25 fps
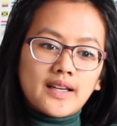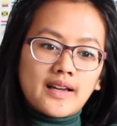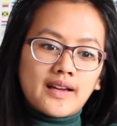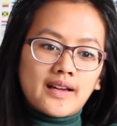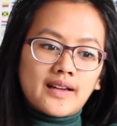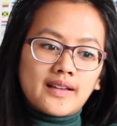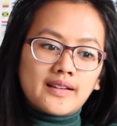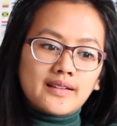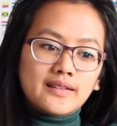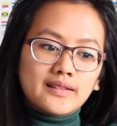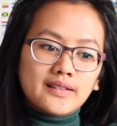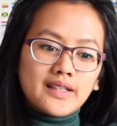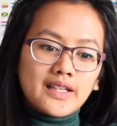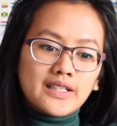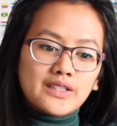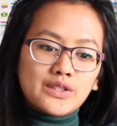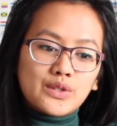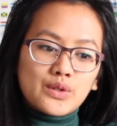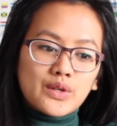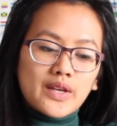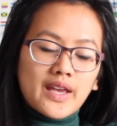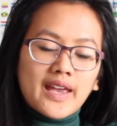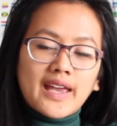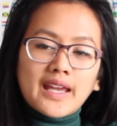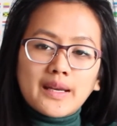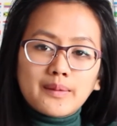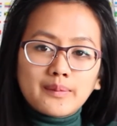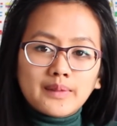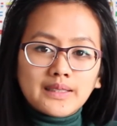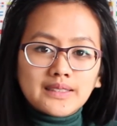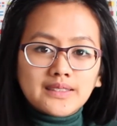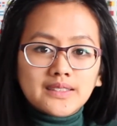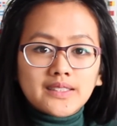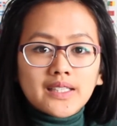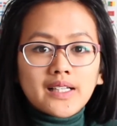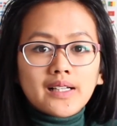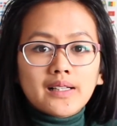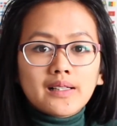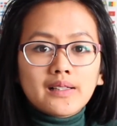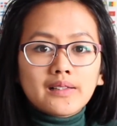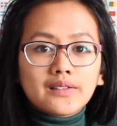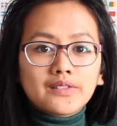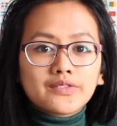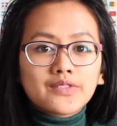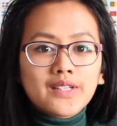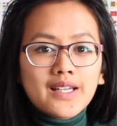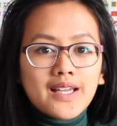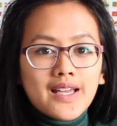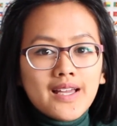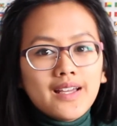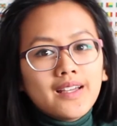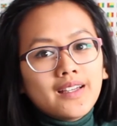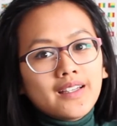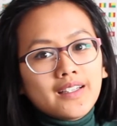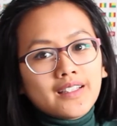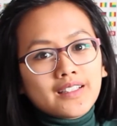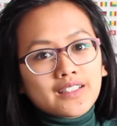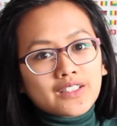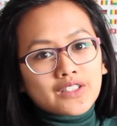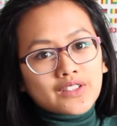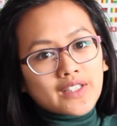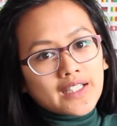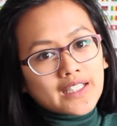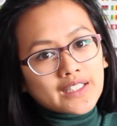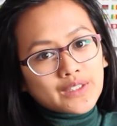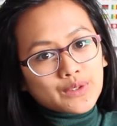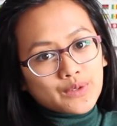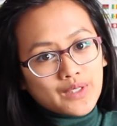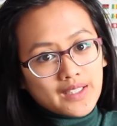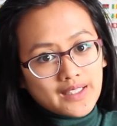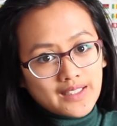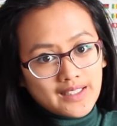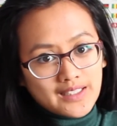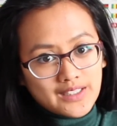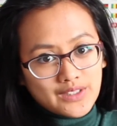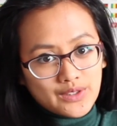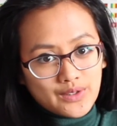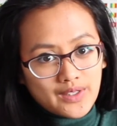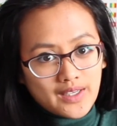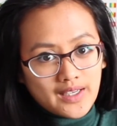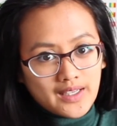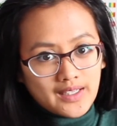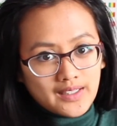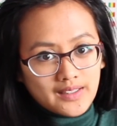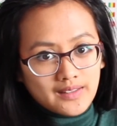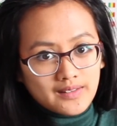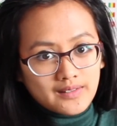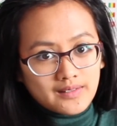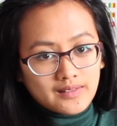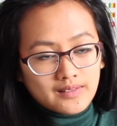and educate myself and try to educate